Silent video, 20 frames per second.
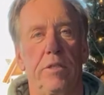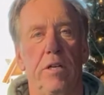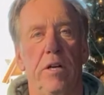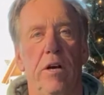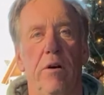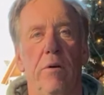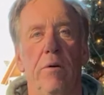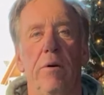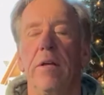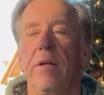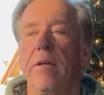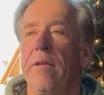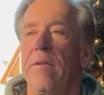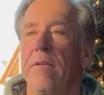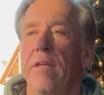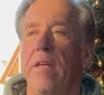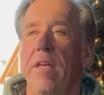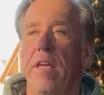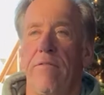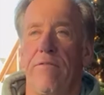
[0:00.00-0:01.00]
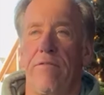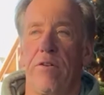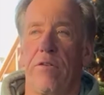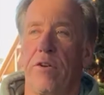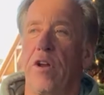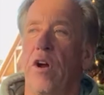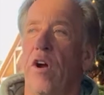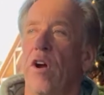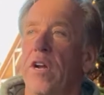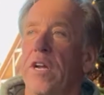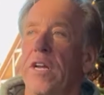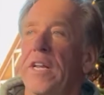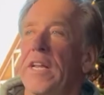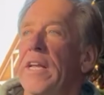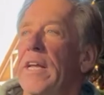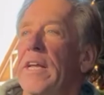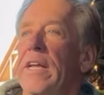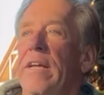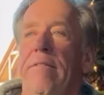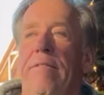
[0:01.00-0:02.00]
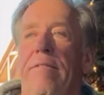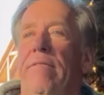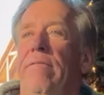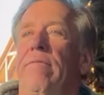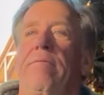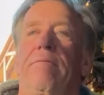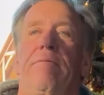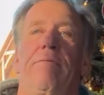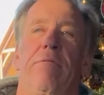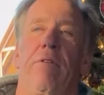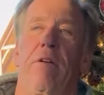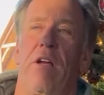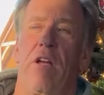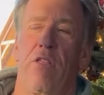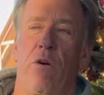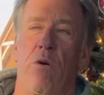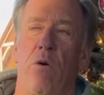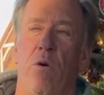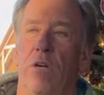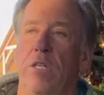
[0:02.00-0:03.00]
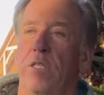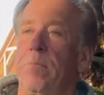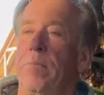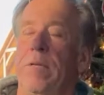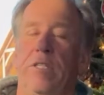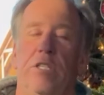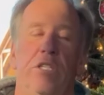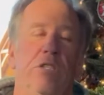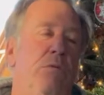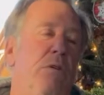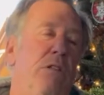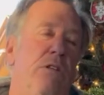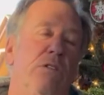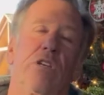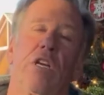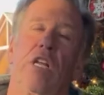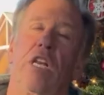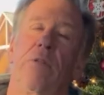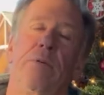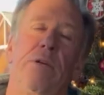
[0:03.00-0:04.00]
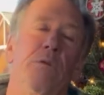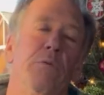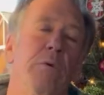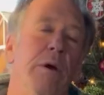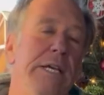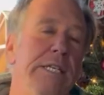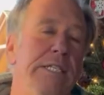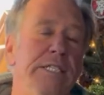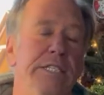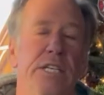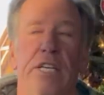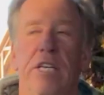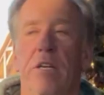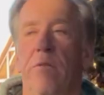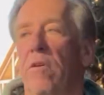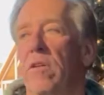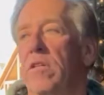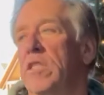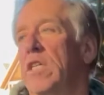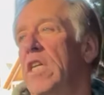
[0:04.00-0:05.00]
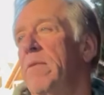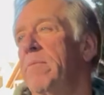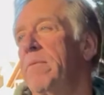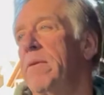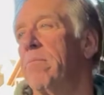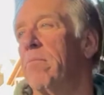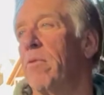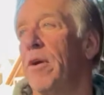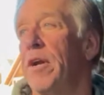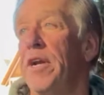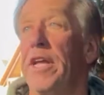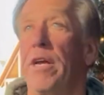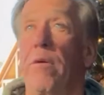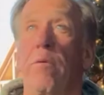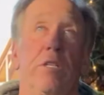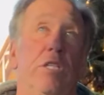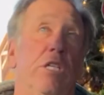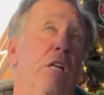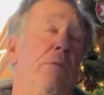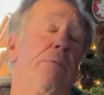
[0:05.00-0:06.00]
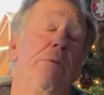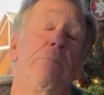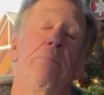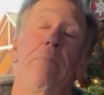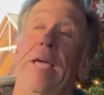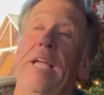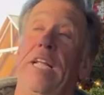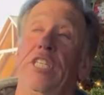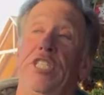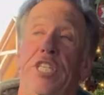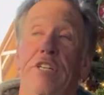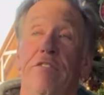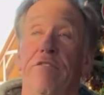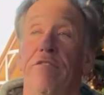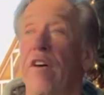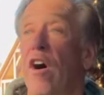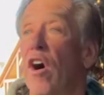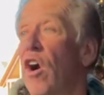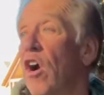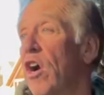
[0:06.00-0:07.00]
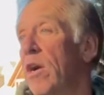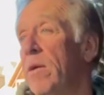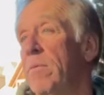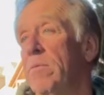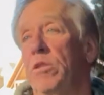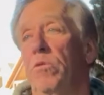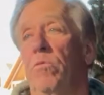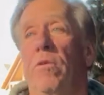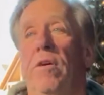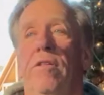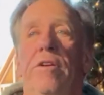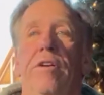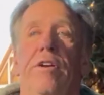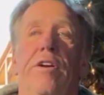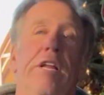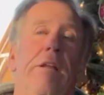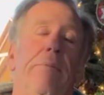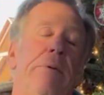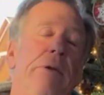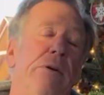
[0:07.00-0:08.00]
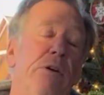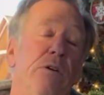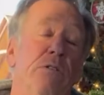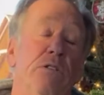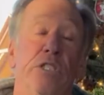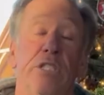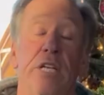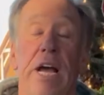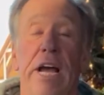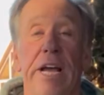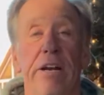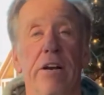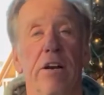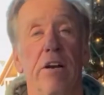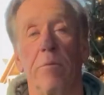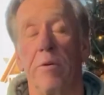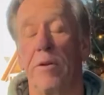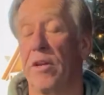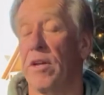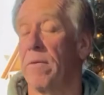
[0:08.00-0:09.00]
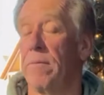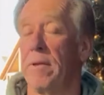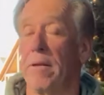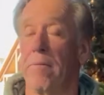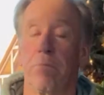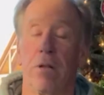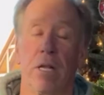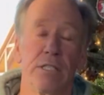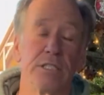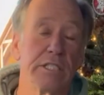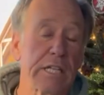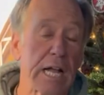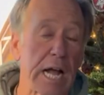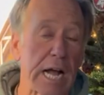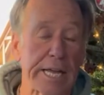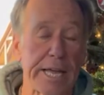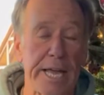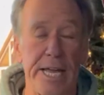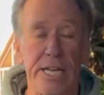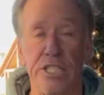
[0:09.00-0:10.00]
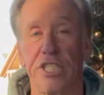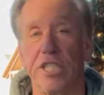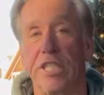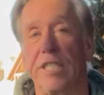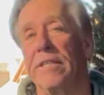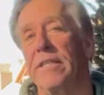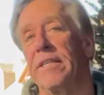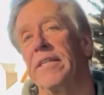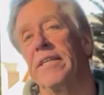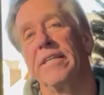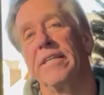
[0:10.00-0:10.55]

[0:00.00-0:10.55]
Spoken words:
So if you're targeting the horse business, whether it's going to be racing, whether it's going to be breeding, whether it's going to be managing farms, whether you're going to be a consignor, whether you're going to be a bloodstock agent,